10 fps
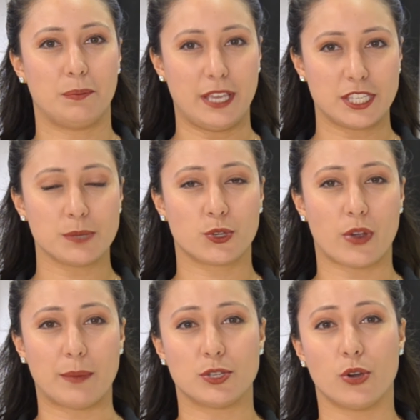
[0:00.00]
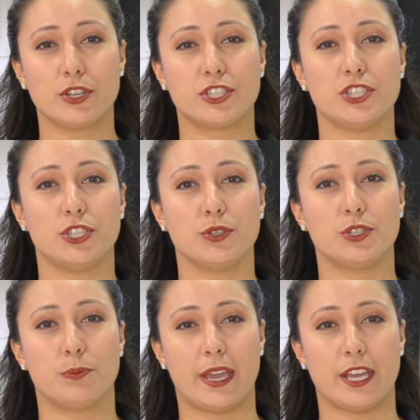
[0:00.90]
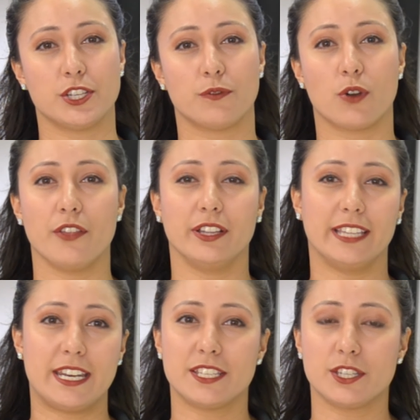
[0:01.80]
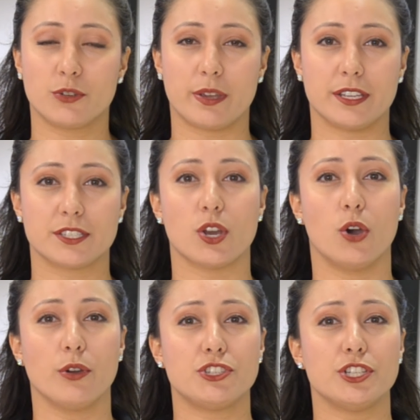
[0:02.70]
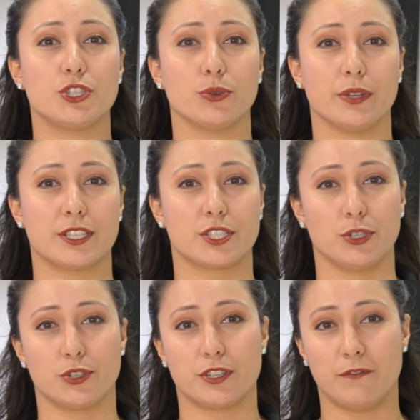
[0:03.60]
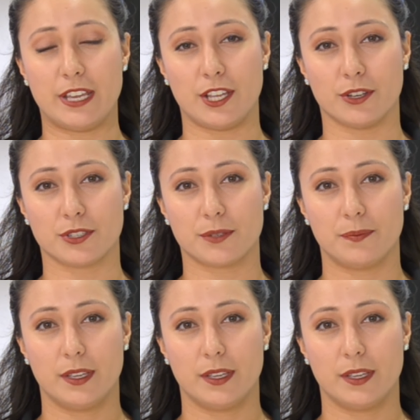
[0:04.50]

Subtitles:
please subscribe to OSG's YouTube page for all the latest and greatest OSG tooling solution videos.